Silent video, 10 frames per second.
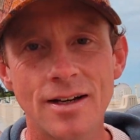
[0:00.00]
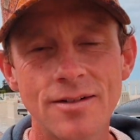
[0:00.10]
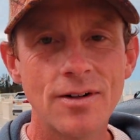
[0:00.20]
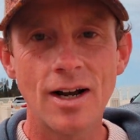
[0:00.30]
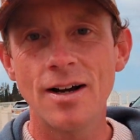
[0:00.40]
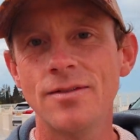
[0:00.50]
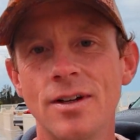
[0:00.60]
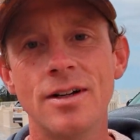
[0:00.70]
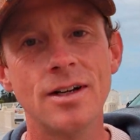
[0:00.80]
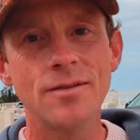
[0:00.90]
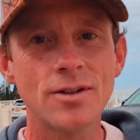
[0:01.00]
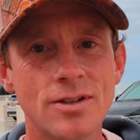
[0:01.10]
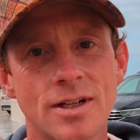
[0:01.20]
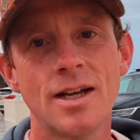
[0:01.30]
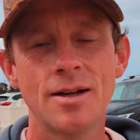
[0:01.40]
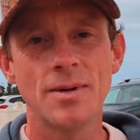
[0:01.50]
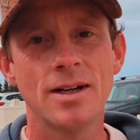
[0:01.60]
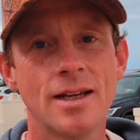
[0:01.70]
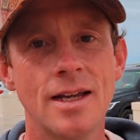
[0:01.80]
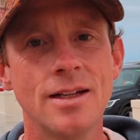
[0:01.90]
I never have done, never took any
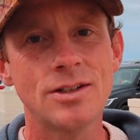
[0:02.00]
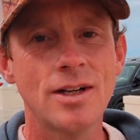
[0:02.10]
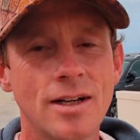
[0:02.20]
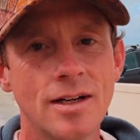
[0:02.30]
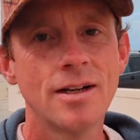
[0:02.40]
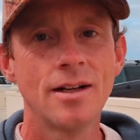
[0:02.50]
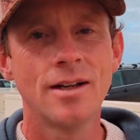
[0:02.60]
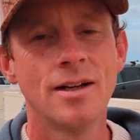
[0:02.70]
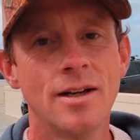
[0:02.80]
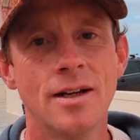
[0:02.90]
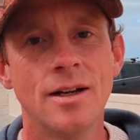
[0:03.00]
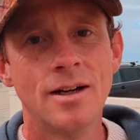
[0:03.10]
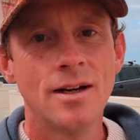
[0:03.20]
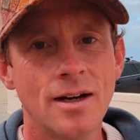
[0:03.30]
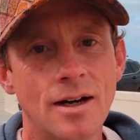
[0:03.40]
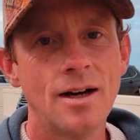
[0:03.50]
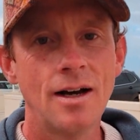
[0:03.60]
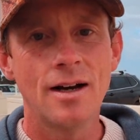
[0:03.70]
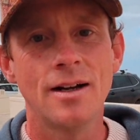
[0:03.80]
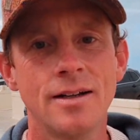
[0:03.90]
medication.
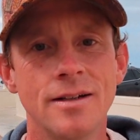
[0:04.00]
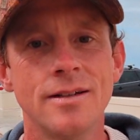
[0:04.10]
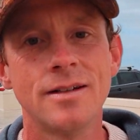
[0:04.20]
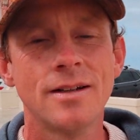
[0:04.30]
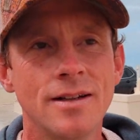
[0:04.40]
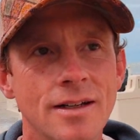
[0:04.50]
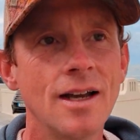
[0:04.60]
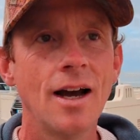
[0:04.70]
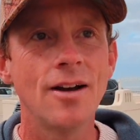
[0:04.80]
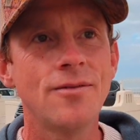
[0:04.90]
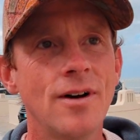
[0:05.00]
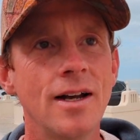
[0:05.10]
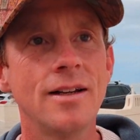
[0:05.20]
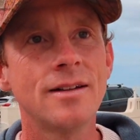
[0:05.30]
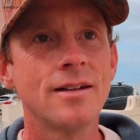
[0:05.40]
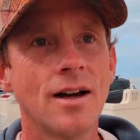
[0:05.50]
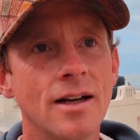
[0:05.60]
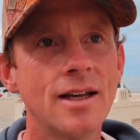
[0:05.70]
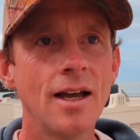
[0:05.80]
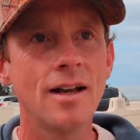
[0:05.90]
And yeah, I find,
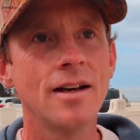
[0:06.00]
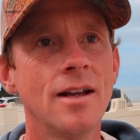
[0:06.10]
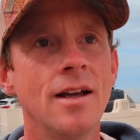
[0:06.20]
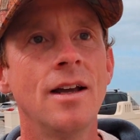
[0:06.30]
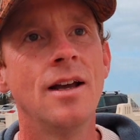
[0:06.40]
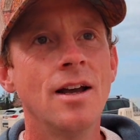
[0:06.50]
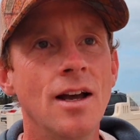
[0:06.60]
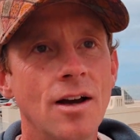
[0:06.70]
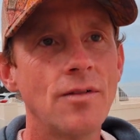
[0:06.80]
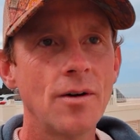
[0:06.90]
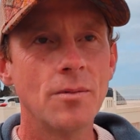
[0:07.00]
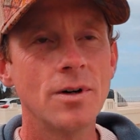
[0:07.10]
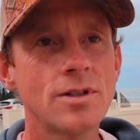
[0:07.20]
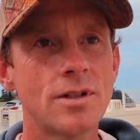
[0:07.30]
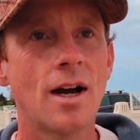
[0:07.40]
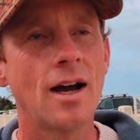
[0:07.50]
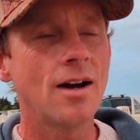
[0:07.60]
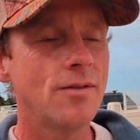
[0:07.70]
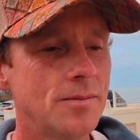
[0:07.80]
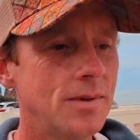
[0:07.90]
again, if I
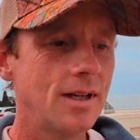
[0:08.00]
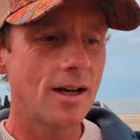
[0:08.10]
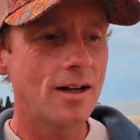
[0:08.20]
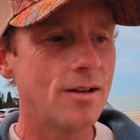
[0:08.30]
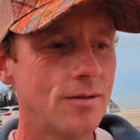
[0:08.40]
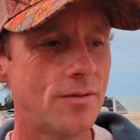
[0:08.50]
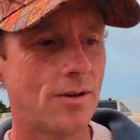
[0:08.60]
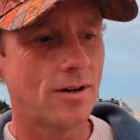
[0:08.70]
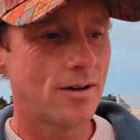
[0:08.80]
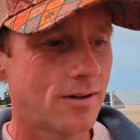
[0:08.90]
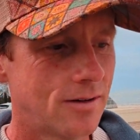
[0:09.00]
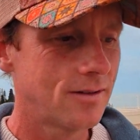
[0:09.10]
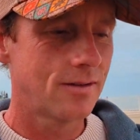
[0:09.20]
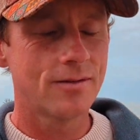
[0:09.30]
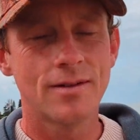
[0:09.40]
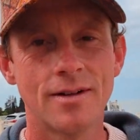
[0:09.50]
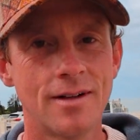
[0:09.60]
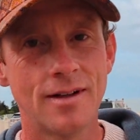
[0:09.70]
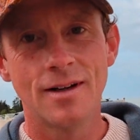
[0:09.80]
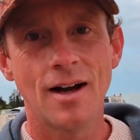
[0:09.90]
haven't been ill for,
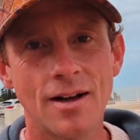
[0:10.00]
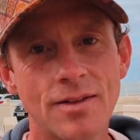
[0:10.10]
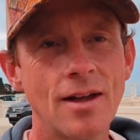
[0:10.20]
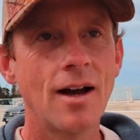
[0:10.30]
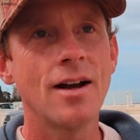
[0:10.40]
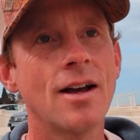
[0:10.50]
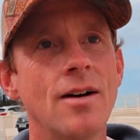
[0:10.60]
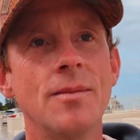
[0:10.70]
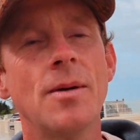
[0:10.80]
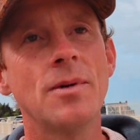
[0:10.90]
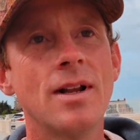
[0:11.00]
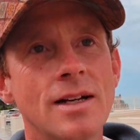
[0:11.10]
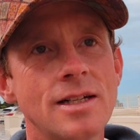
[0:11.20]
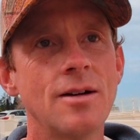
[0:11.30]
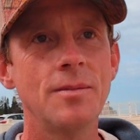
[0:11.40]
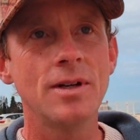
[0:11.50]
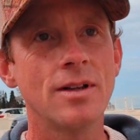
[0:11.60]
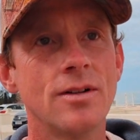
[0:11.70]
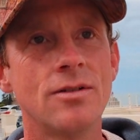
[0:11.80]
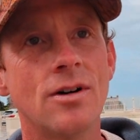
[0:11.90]
I can't remember last time I've been
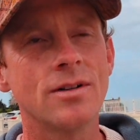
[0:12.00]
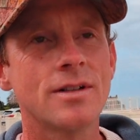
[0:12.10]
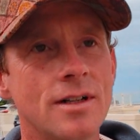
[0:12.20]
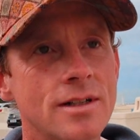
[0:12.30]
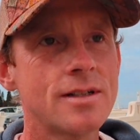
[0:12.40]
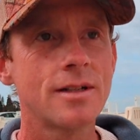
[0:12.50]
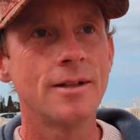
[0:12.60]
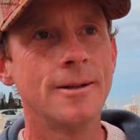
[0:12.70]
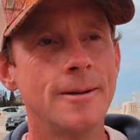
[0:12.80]
at the doctor's.